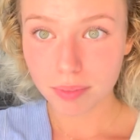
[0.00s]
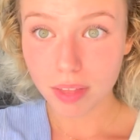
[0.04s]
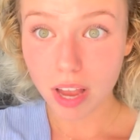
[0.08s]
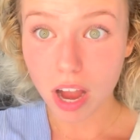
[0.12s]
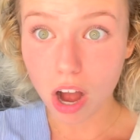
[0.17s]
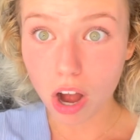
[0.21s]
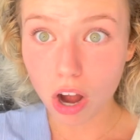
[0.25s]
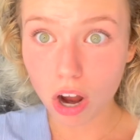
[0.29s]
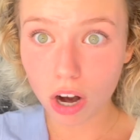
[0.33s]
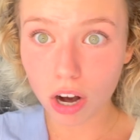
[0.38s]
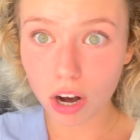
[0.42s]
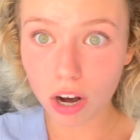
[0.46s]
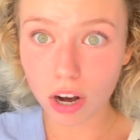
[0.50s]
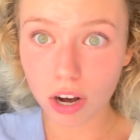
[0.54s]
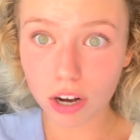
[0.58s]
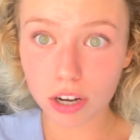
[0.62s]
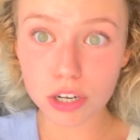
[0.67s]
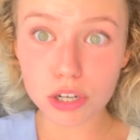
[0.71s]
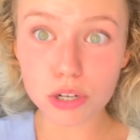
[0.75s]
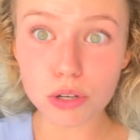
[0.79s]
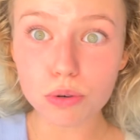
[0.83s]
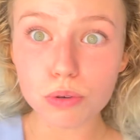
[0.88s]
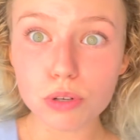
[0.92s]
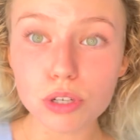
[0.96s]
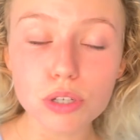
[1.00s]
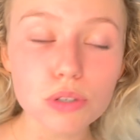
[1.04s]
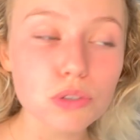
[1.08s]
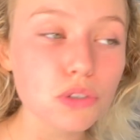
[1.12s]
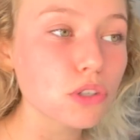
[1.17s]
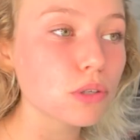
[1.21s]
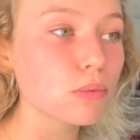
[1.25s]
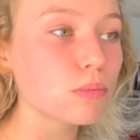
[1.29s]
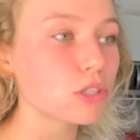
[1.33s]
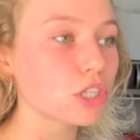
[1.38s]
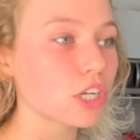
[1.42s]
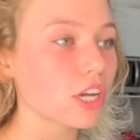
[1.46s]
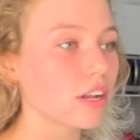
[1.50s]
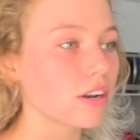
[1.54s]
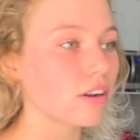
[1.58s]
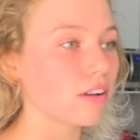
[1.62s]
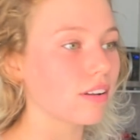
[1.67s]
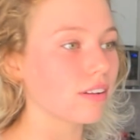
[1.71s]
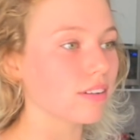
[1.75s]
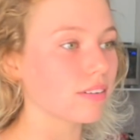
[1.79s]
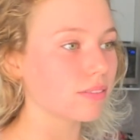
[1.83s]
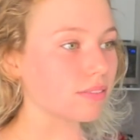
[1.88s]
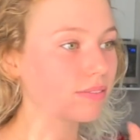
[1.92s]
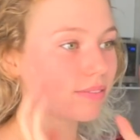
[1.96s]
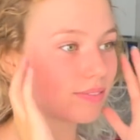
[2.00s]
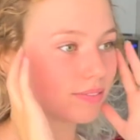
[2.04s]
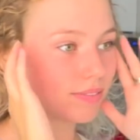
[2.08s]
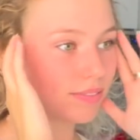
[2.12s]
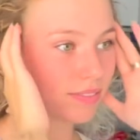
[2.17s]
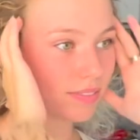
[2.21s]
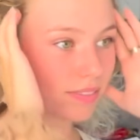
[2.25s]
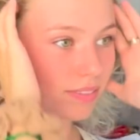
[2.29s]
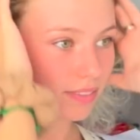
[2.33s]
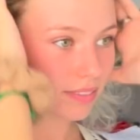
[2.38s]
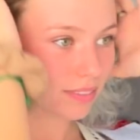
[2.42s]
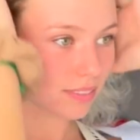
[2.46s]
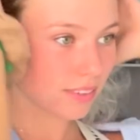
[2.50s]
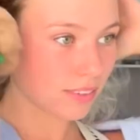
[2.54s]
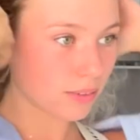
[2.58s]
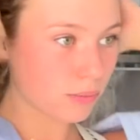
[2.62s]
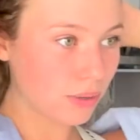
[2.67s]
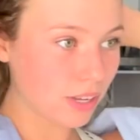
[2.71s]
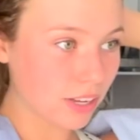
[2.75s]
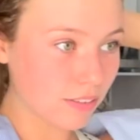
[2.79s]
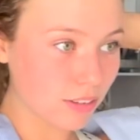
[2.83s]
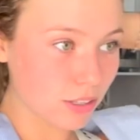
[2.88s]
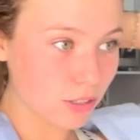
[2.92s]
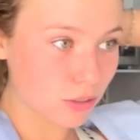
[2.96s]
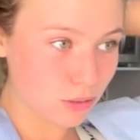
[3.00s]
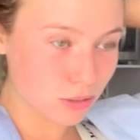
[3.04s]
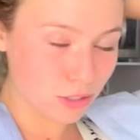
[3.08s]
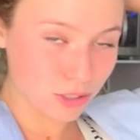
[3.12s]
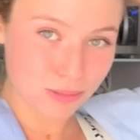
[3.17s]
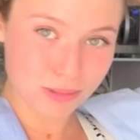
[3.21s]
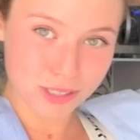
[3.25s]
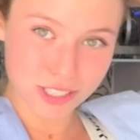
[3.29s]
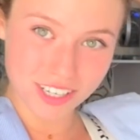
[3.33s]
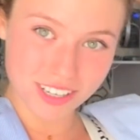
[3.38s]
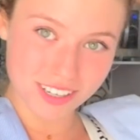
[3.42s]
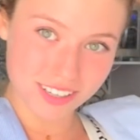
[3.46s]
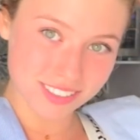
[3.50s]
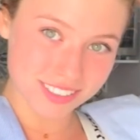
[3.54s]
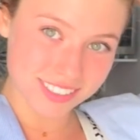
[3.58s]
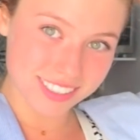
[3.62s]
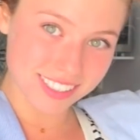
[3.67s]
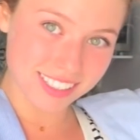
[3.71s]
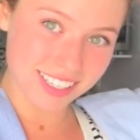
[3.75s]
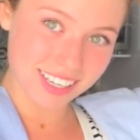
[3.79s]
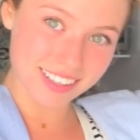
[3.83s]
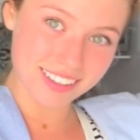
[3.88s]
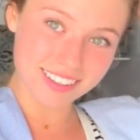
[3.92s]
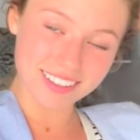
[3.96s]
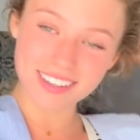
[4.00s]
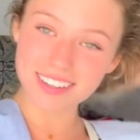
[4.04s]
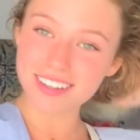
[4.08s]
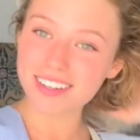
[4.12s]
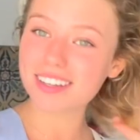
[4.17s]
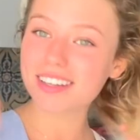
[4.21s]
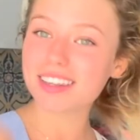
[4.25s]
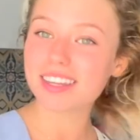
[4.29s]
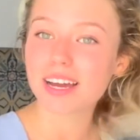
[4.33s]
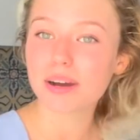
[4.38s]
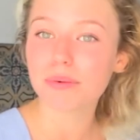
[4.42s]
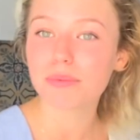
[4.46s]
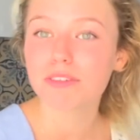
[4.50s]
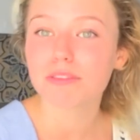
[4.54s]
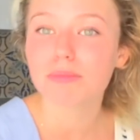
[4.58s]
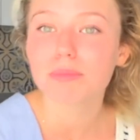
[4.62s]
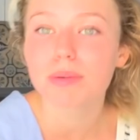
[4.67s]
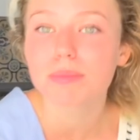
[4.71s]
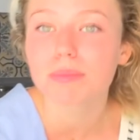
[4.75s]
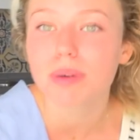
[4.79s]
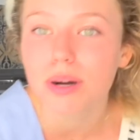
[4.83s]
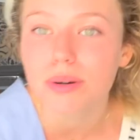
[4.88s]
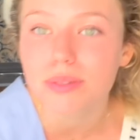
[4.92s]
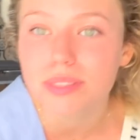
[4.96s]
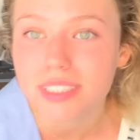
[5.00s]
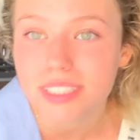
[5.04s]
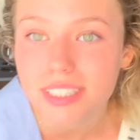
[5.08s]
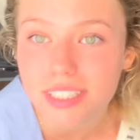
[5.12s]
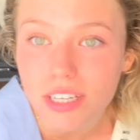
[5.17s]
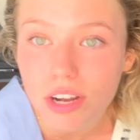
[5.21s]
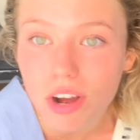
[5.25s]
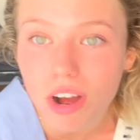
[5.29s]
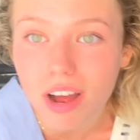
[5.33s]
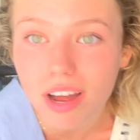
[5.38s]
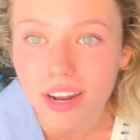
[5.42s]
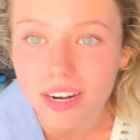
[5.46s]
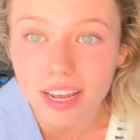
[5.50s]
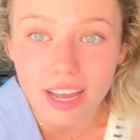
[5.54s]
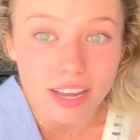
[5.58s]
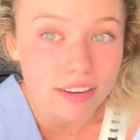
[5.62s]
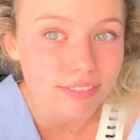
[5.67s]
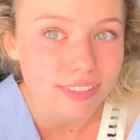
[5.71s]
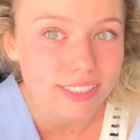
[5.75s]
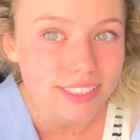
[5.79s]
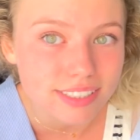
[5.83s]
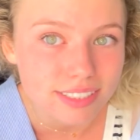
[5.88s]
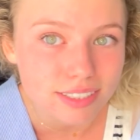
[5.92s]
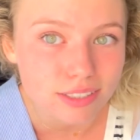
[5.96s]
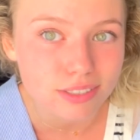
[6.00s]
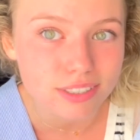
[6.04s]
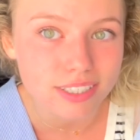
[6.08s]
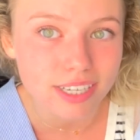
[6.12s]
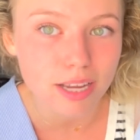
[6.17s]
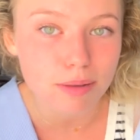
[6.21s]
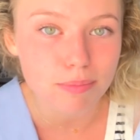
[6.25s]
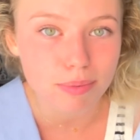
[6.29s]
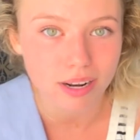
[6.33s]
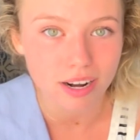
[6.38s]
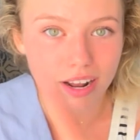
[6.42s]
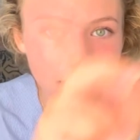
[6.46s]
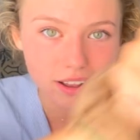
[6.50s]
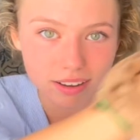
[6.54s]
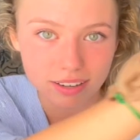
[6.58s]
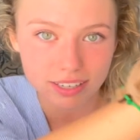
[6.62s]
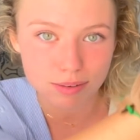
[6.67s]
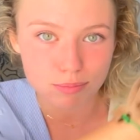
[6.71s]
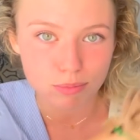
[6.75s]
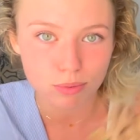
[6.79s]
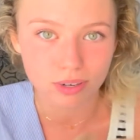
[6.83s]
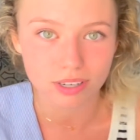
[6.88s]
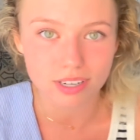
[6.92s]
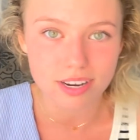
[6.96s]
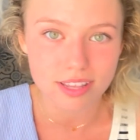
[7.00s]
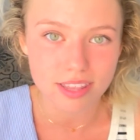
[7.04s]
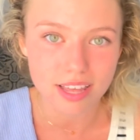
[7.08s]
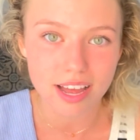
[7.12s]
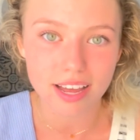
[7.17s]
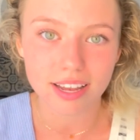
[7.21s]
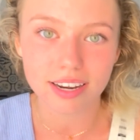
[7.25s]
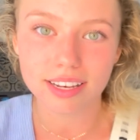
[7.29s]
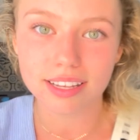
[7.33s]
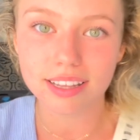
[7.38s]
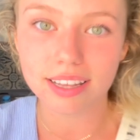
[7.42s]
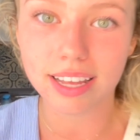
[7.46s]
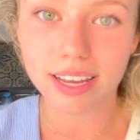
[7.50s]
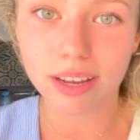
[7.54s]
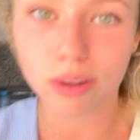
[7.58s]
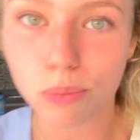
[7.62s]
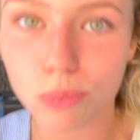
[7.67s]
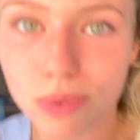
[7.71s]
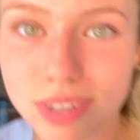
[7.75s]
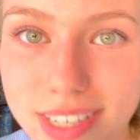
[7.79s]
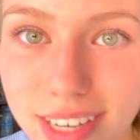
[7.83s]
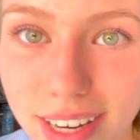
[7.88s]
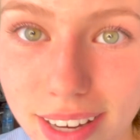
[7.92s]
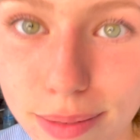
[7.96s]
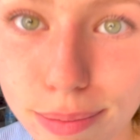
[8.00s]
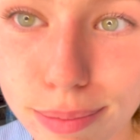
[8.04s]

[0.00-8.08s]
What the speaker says: Our new YouTube channel. We have a YouTube channel together that we've been posting on every single day, but I'll get more into that in like 1 second.